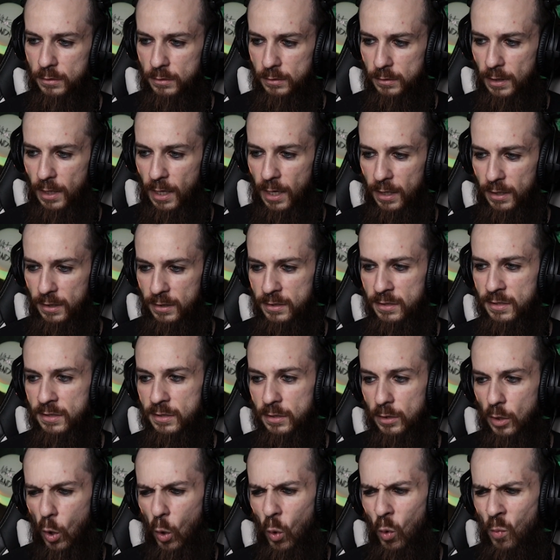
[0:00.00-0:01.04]

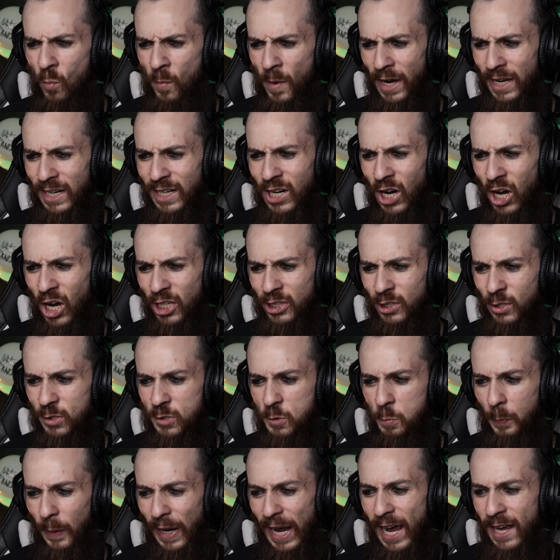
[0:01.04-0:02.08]
Nice. Oh my god,
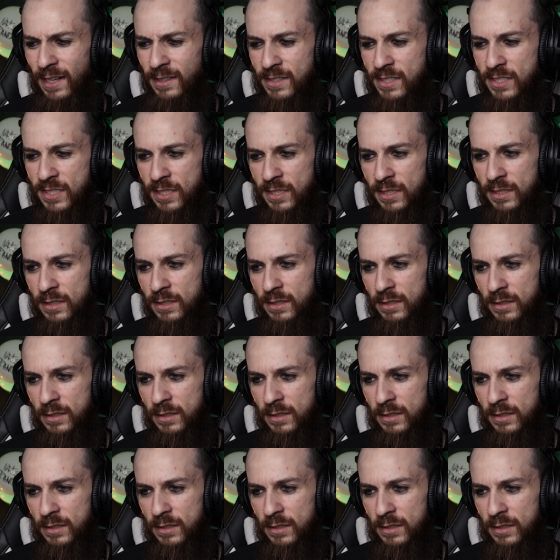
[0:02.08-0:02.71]
those pants!